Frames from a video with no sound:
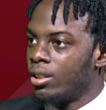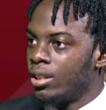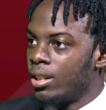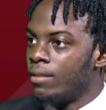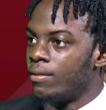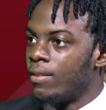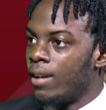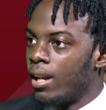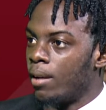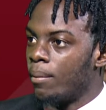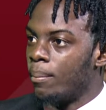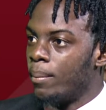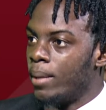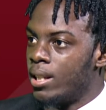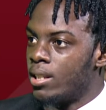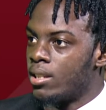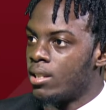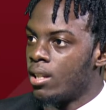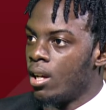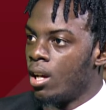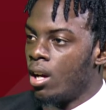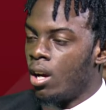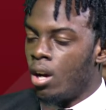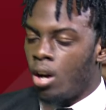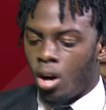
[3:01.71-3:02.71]
development
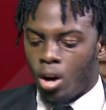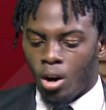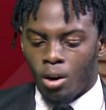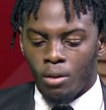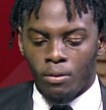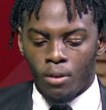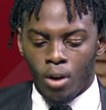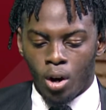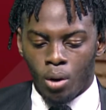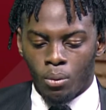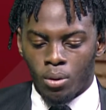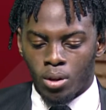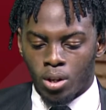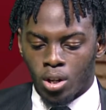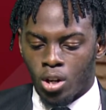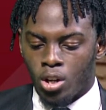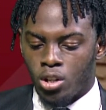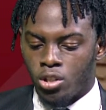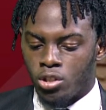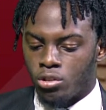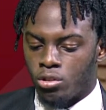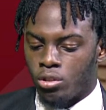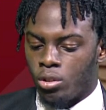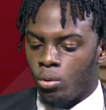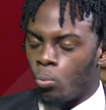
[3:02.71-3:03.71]
of our
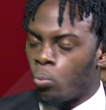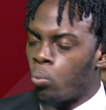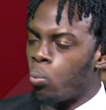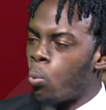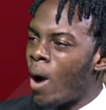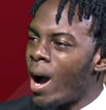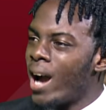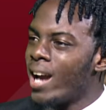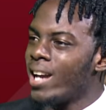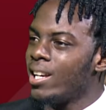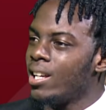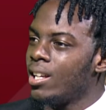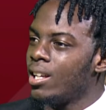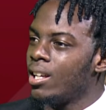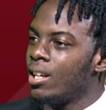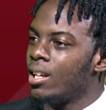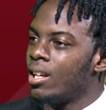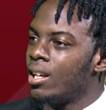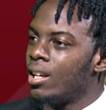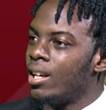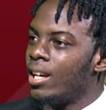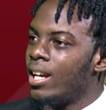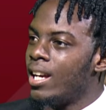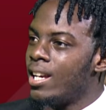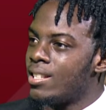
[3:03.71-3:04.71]
country. Why
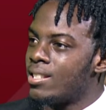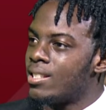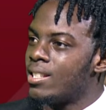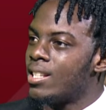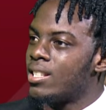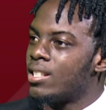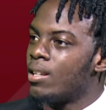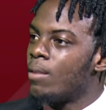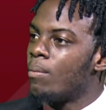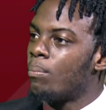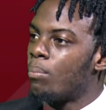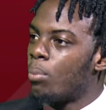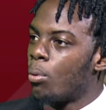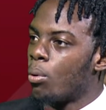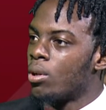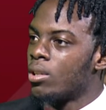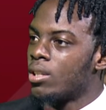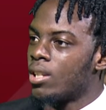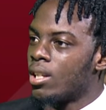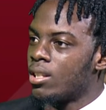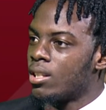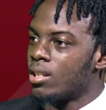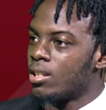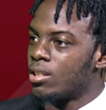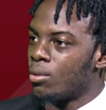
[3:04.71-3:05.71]
is this
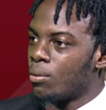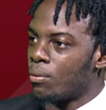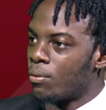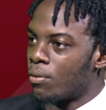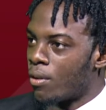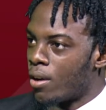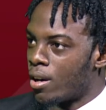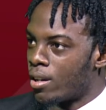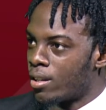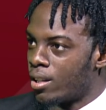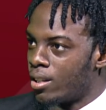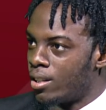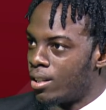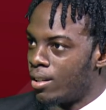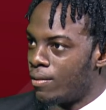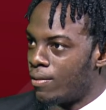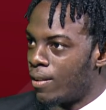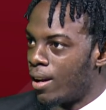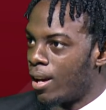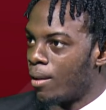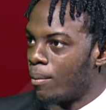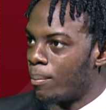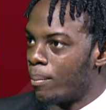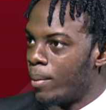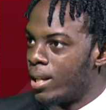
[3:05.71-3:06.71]
important to further
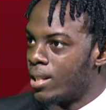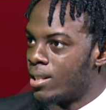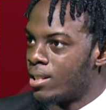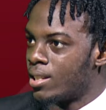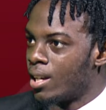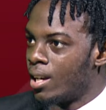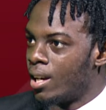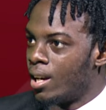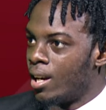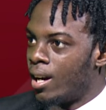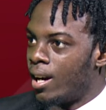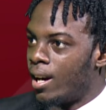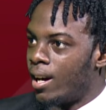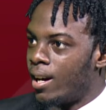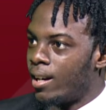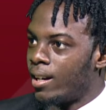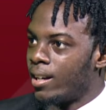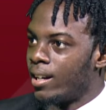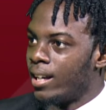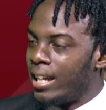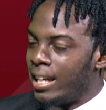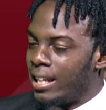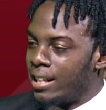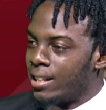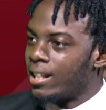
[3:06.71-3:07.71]
development
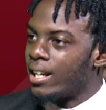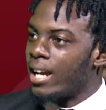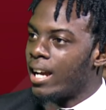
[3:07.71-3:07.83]
in